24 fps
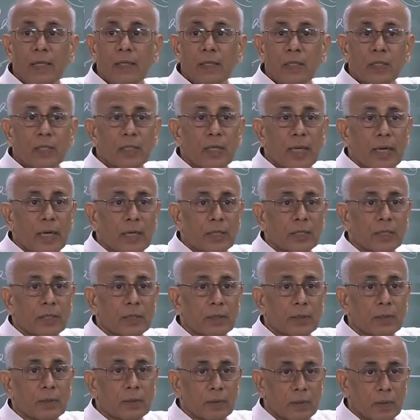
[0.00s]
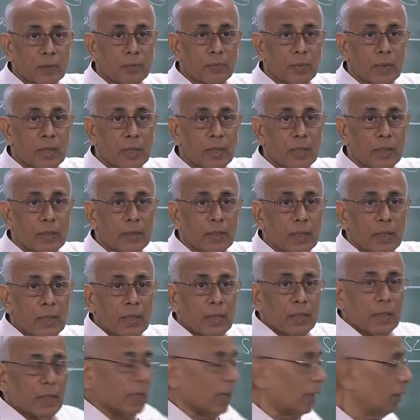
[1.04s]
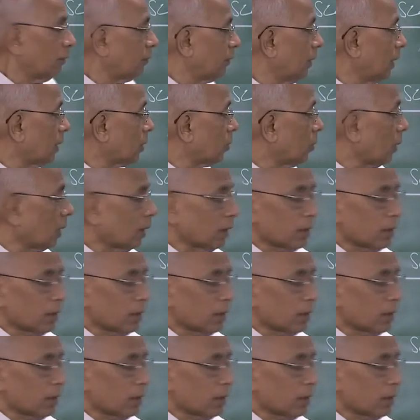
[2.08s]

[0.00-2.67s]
in this direction completely. If this were